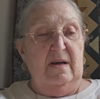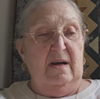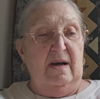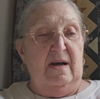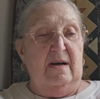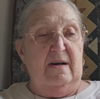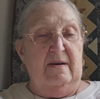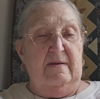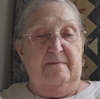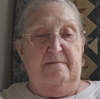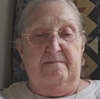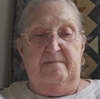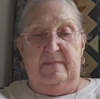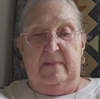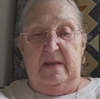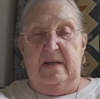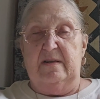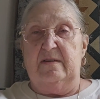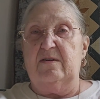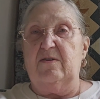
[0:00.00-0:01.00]

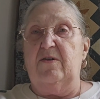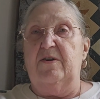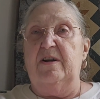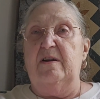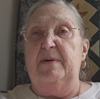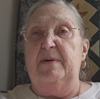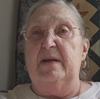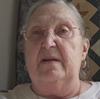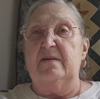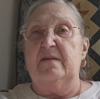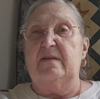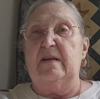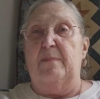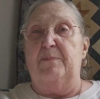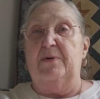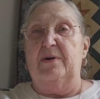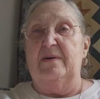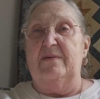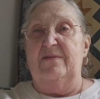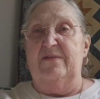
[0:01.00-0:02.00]
it's going a
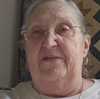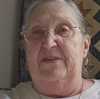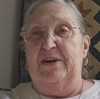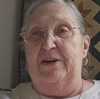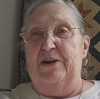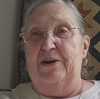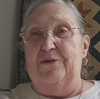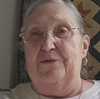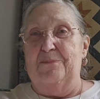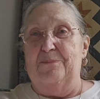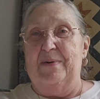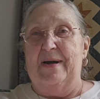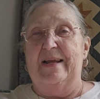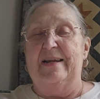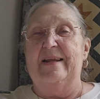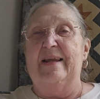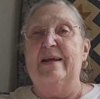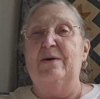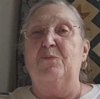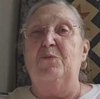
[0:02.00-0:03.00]
separate video, but
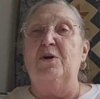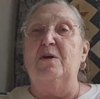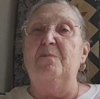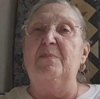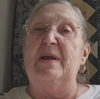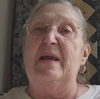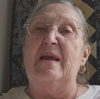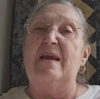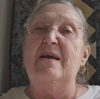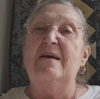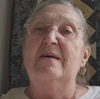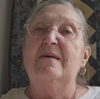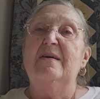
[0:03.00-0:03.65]
it will be